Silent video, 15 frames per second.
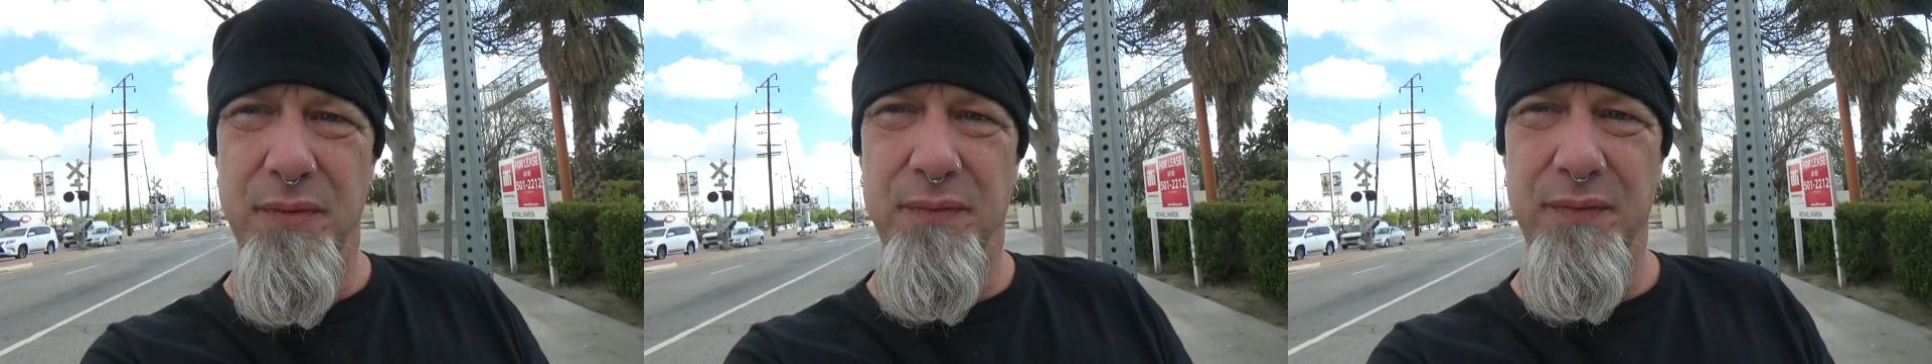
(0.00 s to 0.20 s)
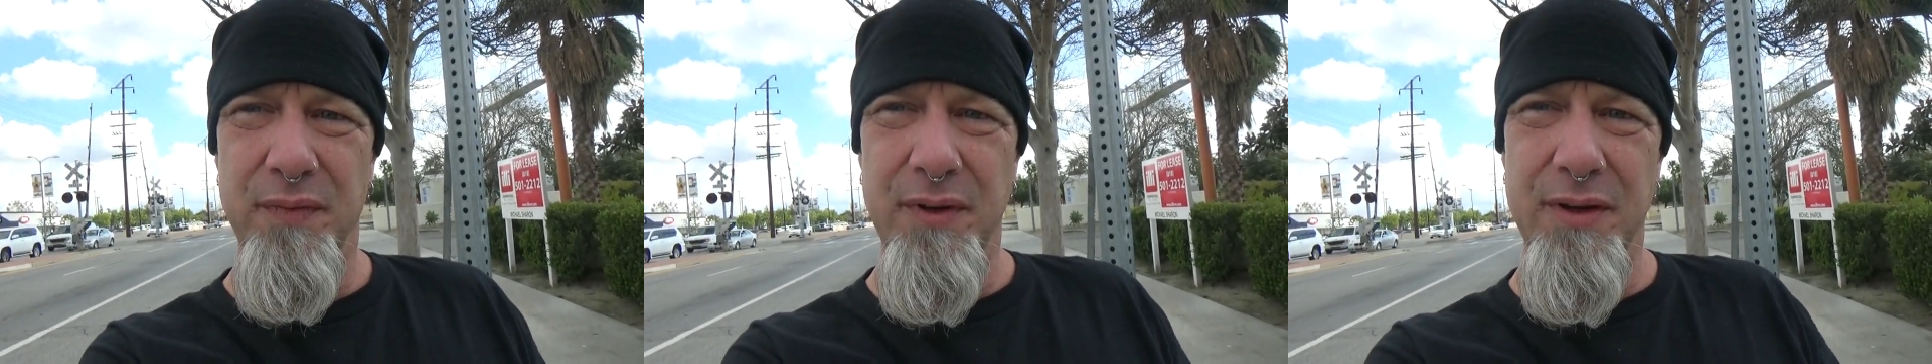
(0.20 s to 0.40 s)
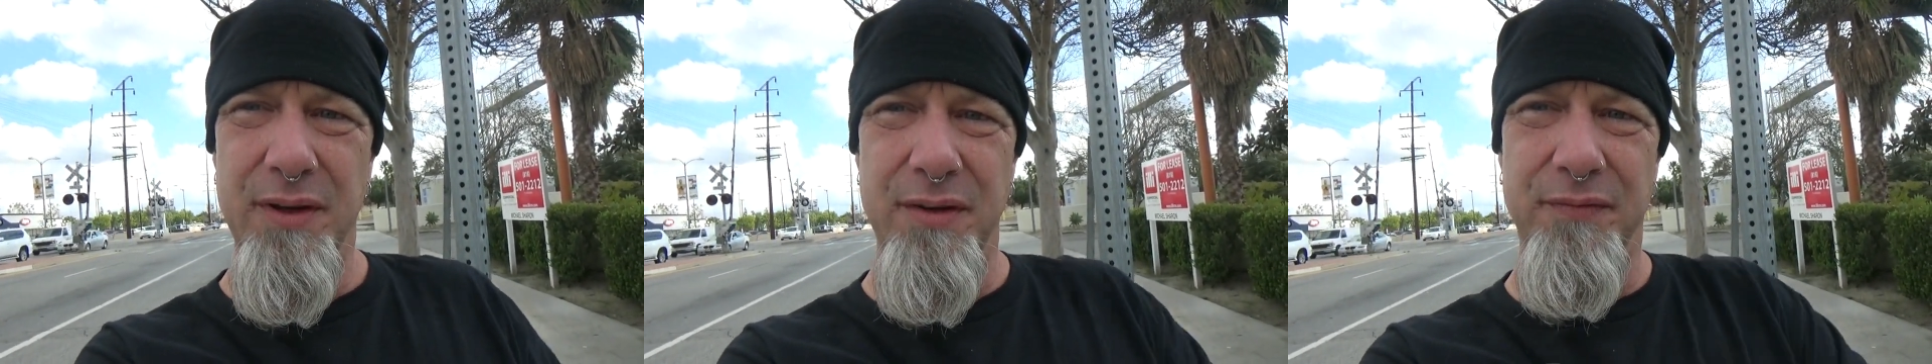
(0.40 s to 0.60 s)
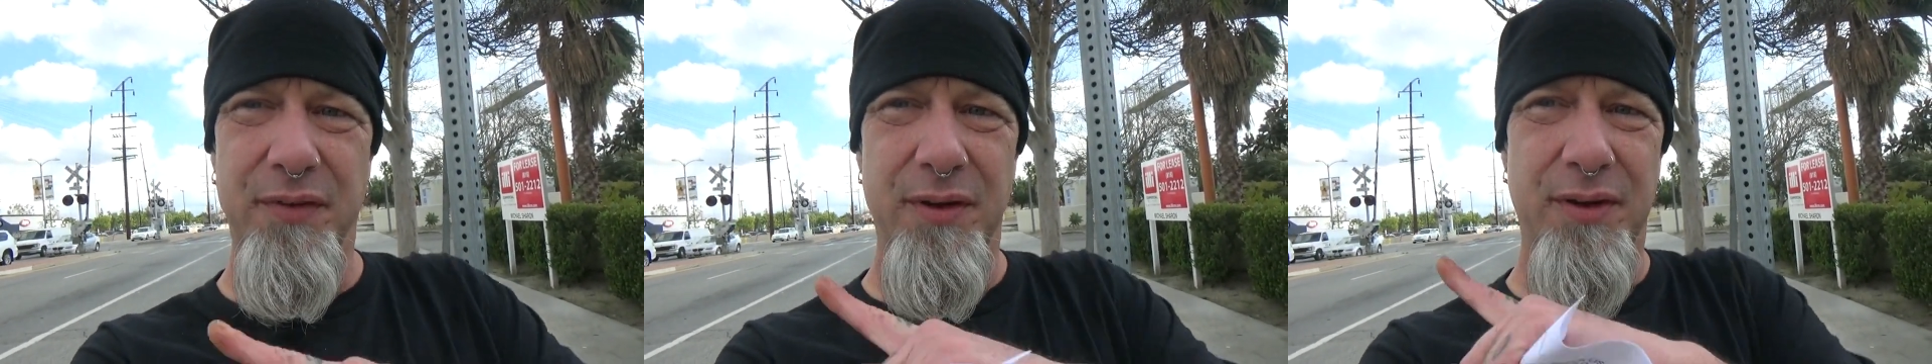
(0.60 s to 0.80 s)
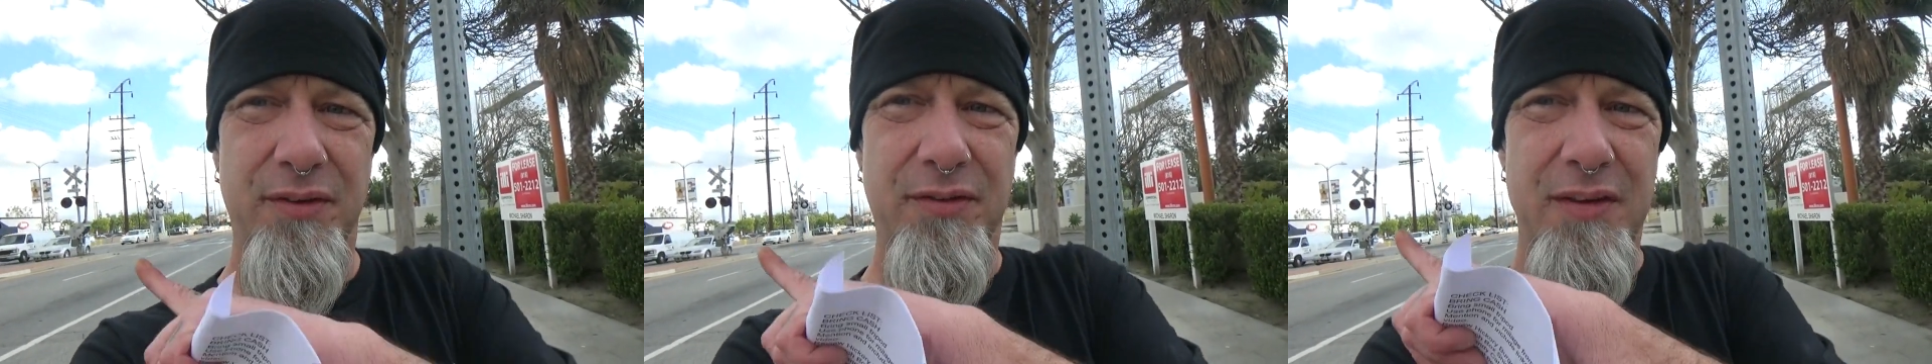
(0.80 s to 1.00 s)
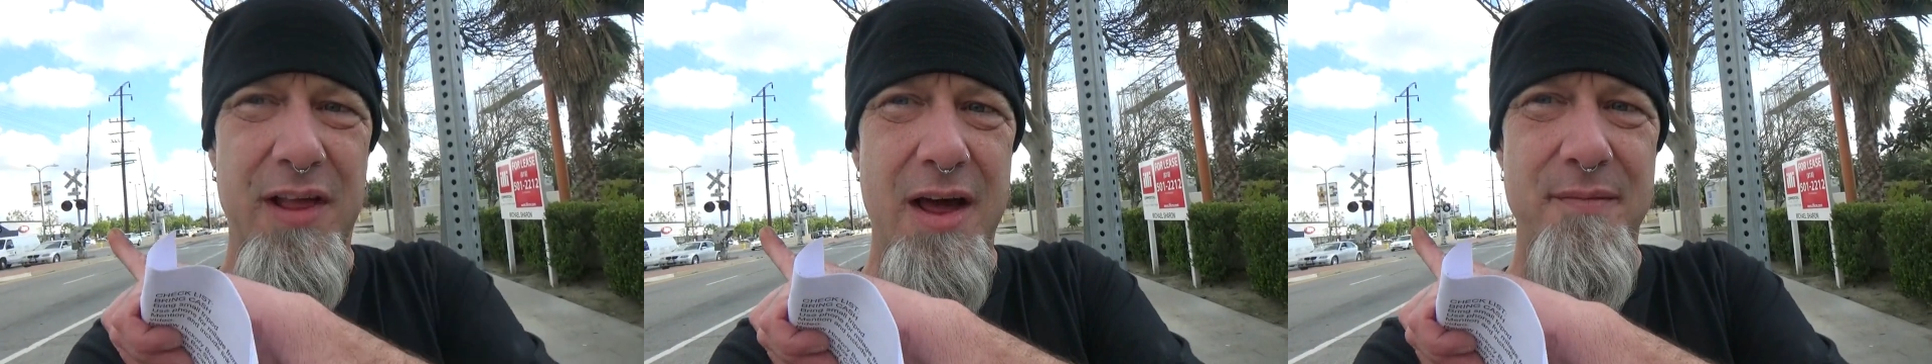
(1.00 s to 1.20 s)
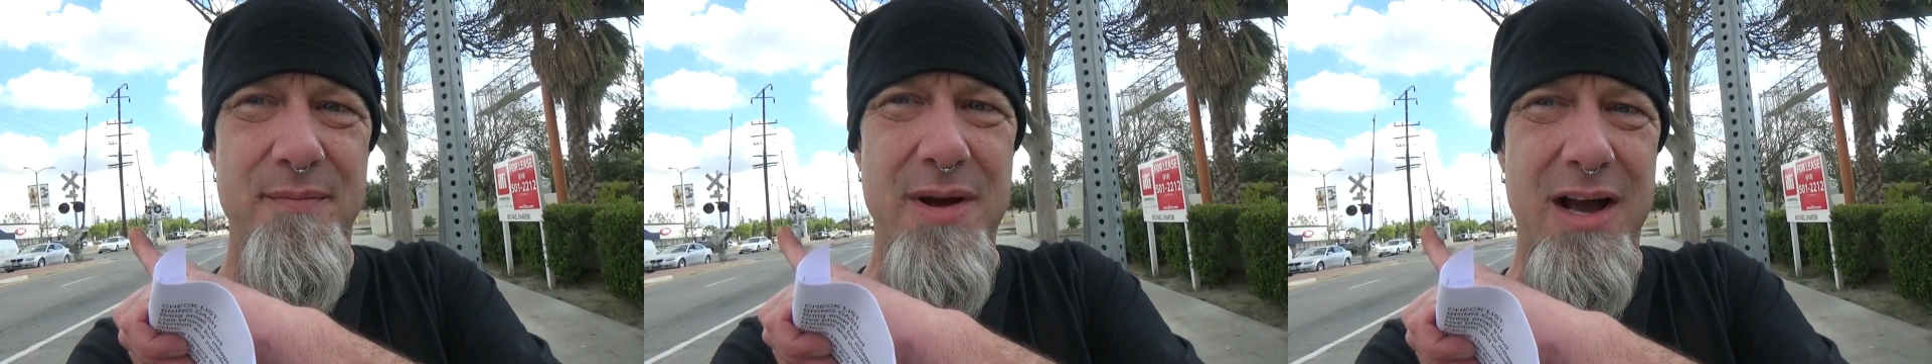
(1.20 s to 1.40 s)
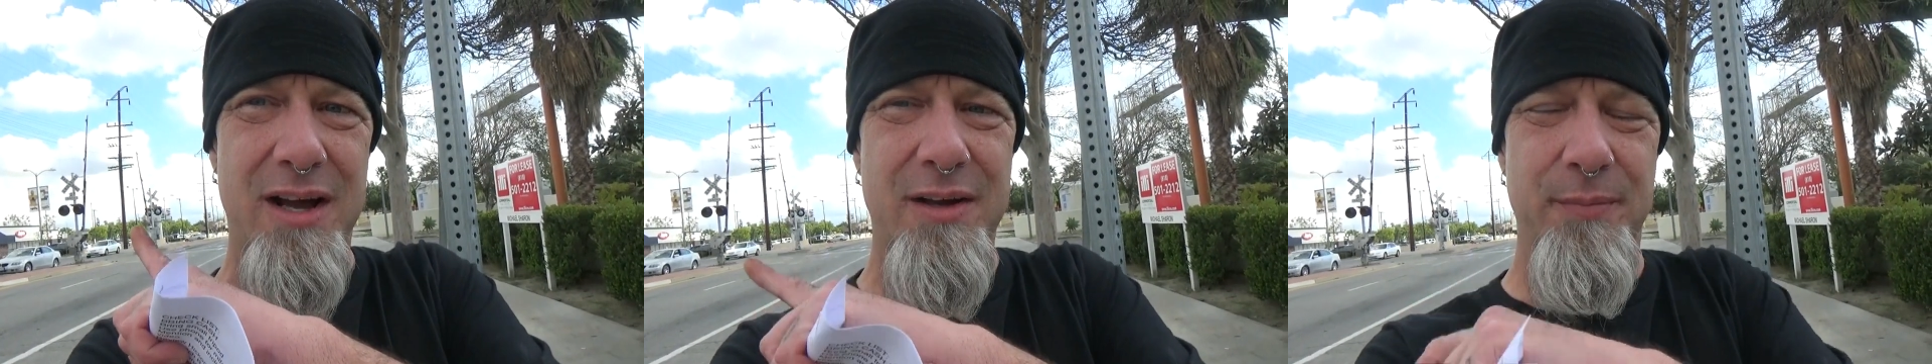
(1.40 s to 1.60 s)
if you can see that
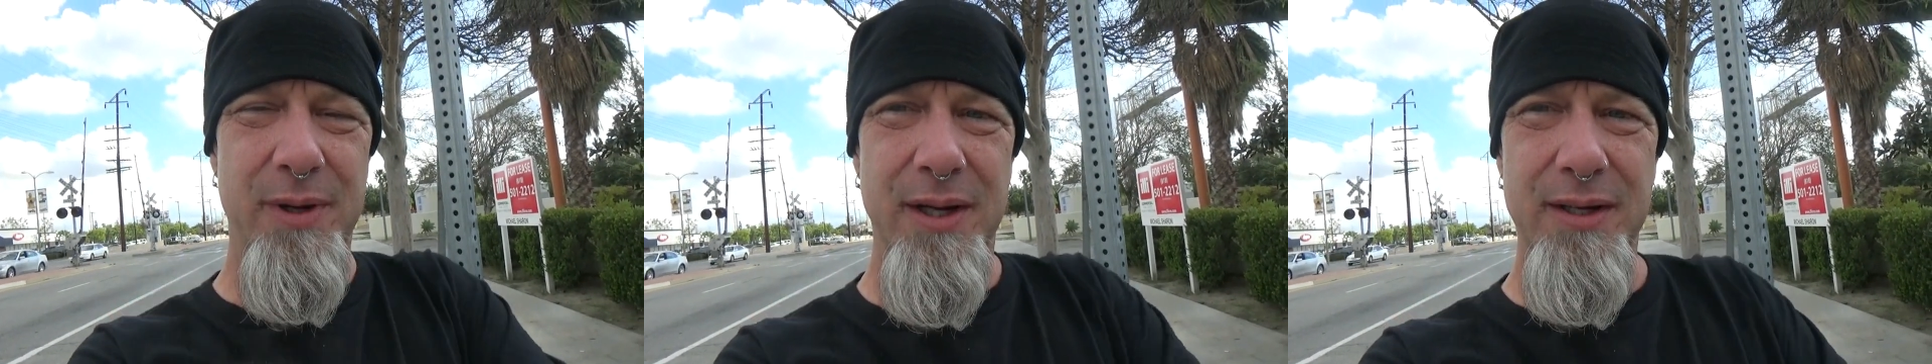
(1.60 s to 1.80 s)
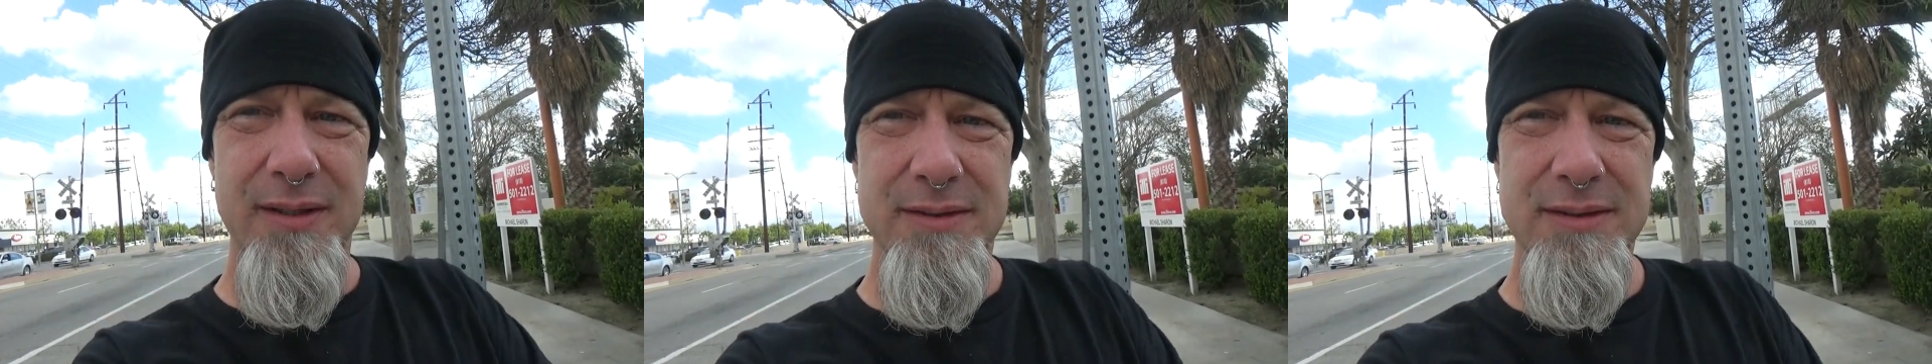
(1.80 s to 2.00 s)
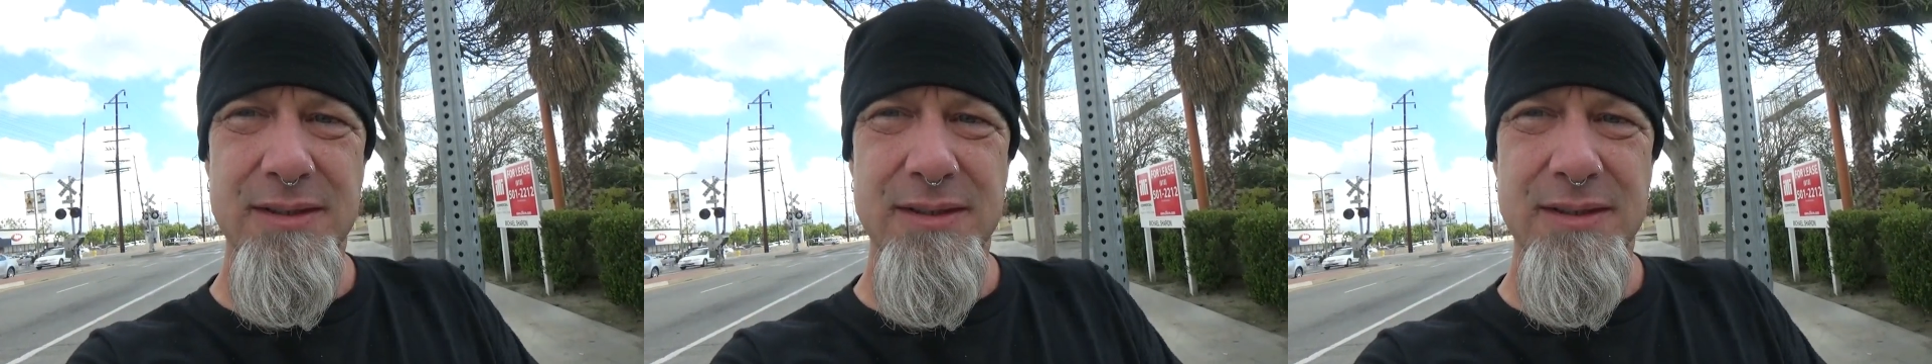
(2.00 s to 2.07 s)
in back of me,